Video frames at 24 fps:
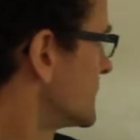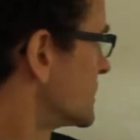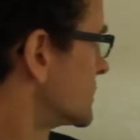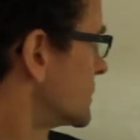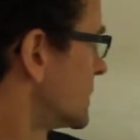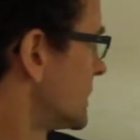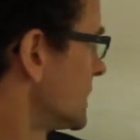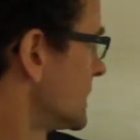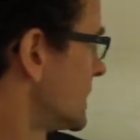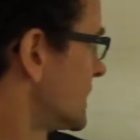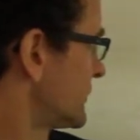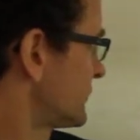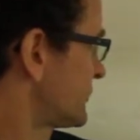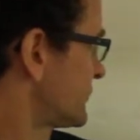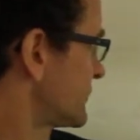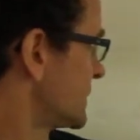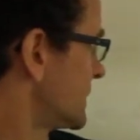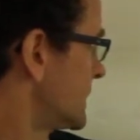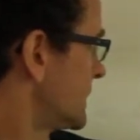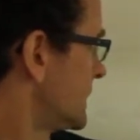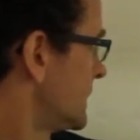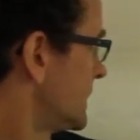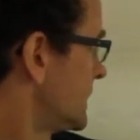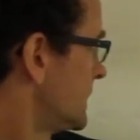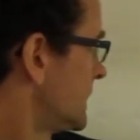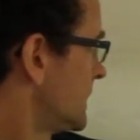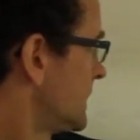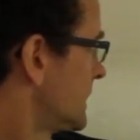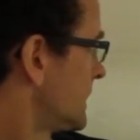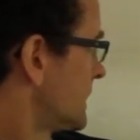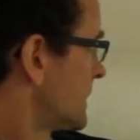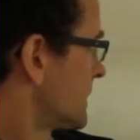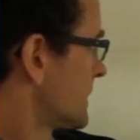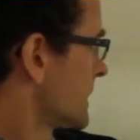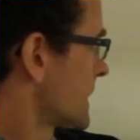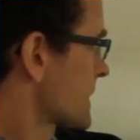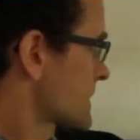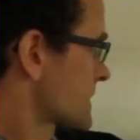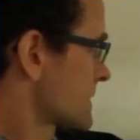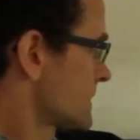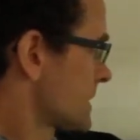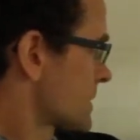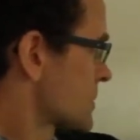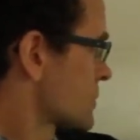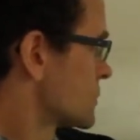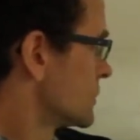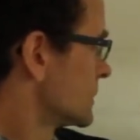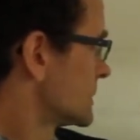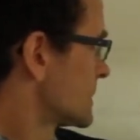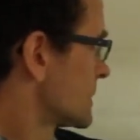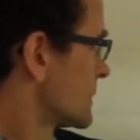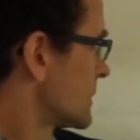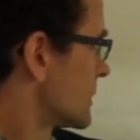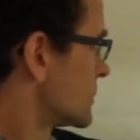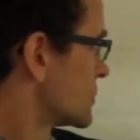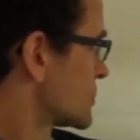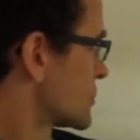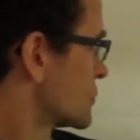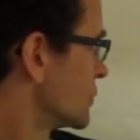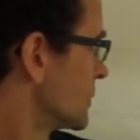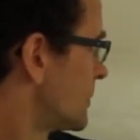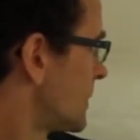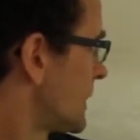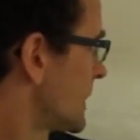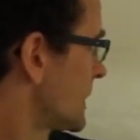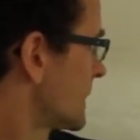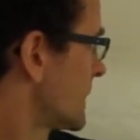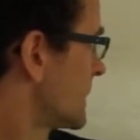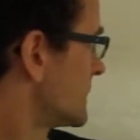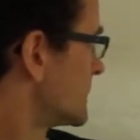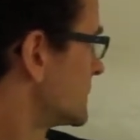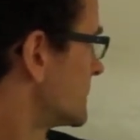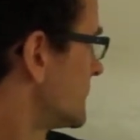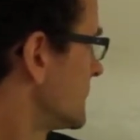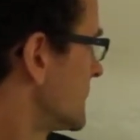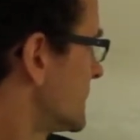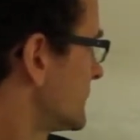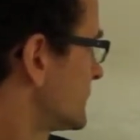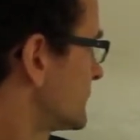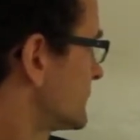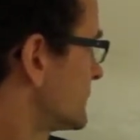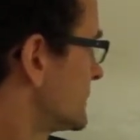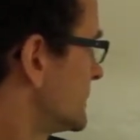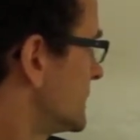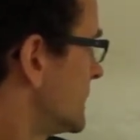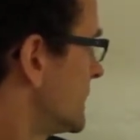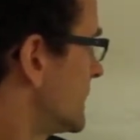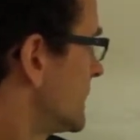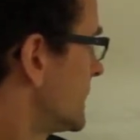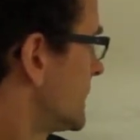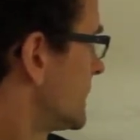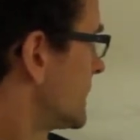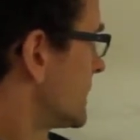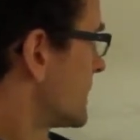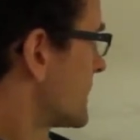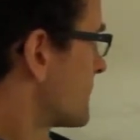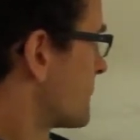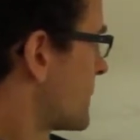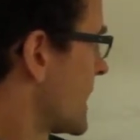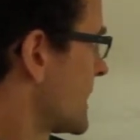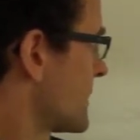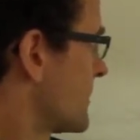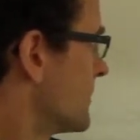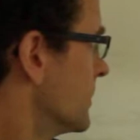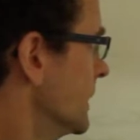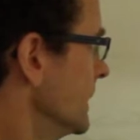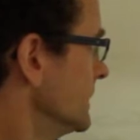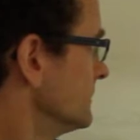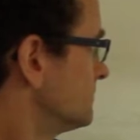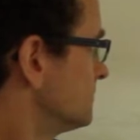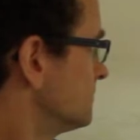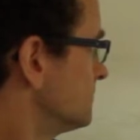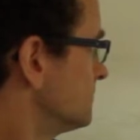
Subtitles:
the role of, yes, that's good, a schoolboy in the role of Paperboy.